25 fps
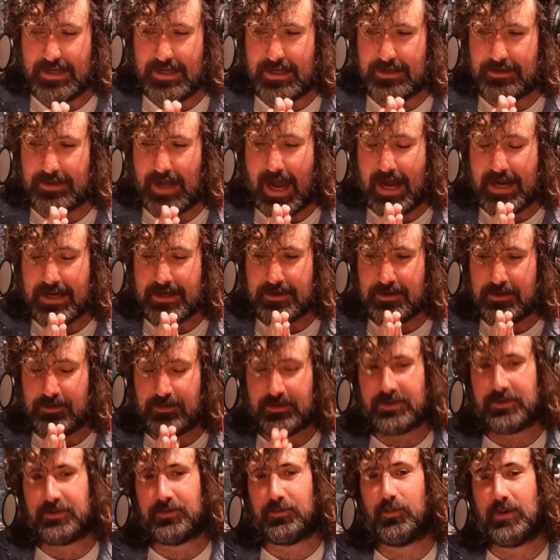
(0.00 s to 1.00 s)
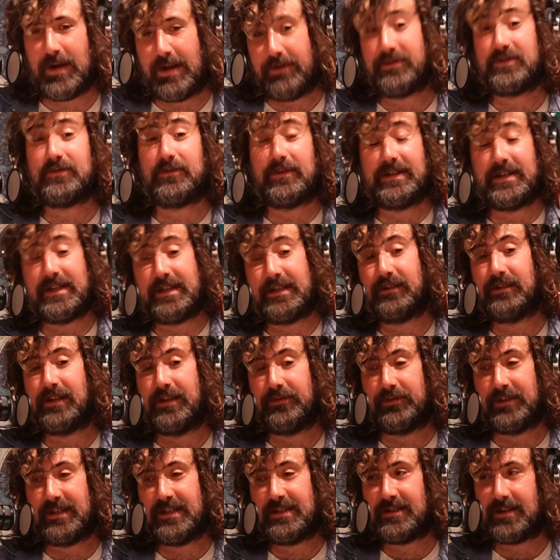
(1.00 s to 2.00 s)
used to, when I was doing the
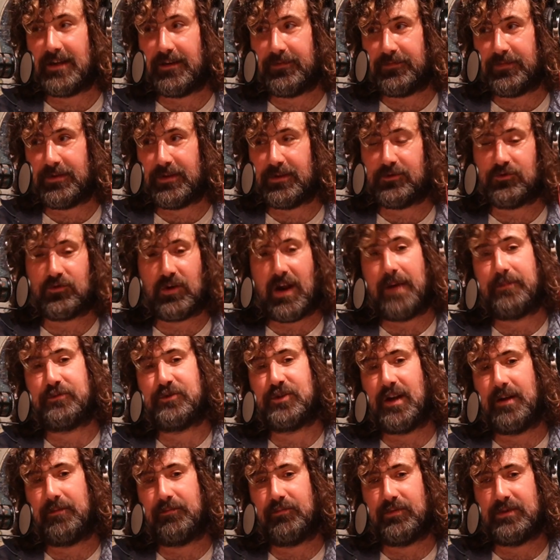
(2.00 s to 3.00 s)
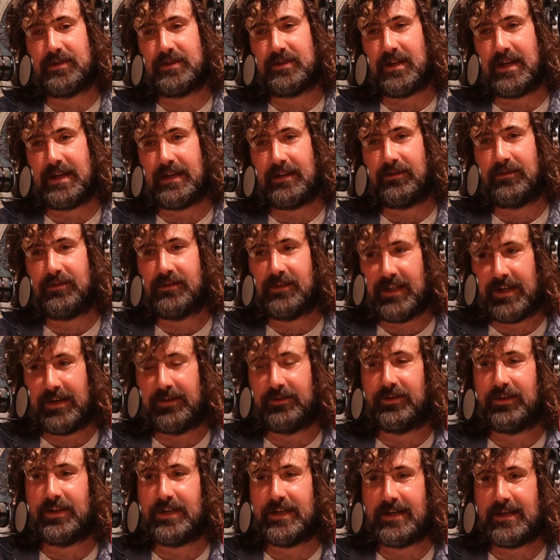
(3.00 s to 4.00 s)
delivery stuff, the drop shop was like
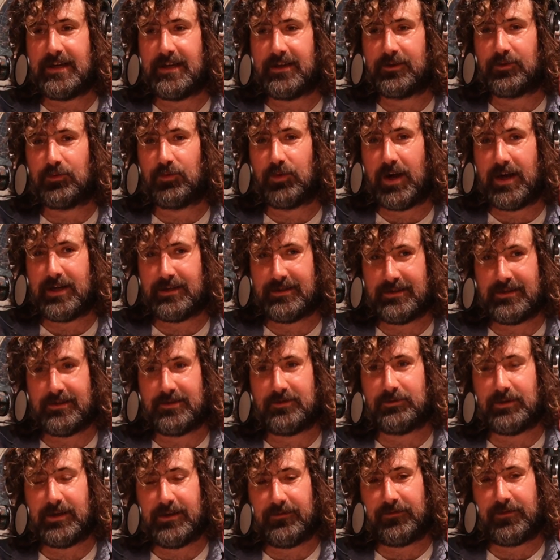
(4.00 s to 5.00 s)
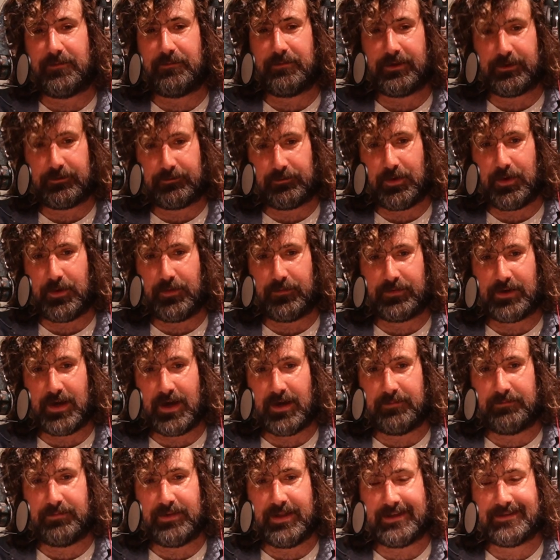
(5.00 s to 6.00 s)
literally across the street from the Grove
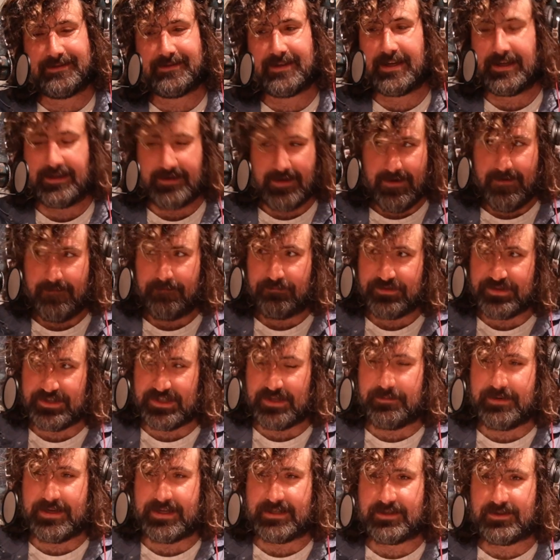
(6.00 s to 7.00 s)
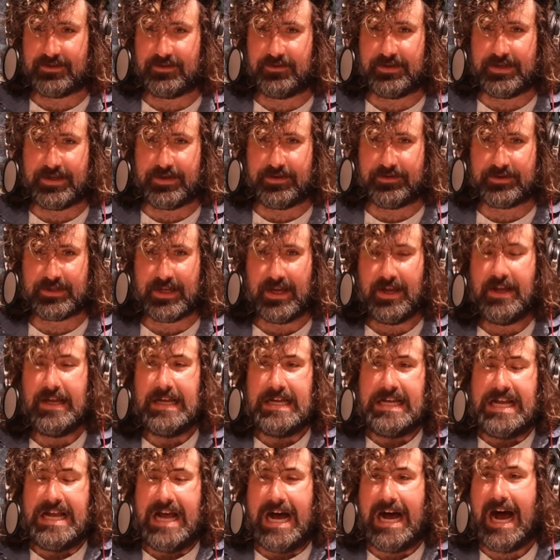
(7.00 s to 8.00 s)
complex, like CBS Studios.
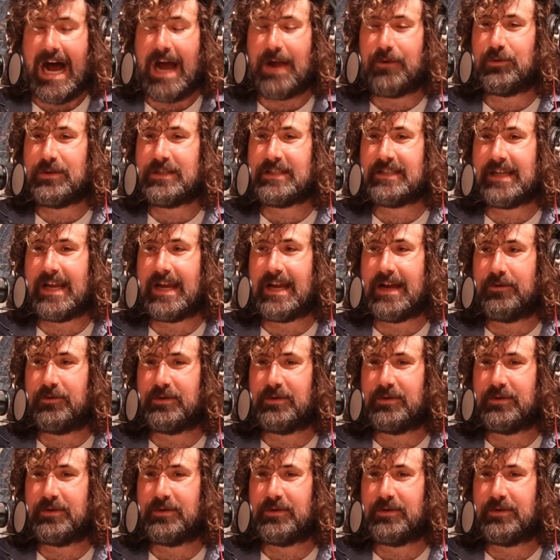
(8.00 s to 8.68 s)
I would say I was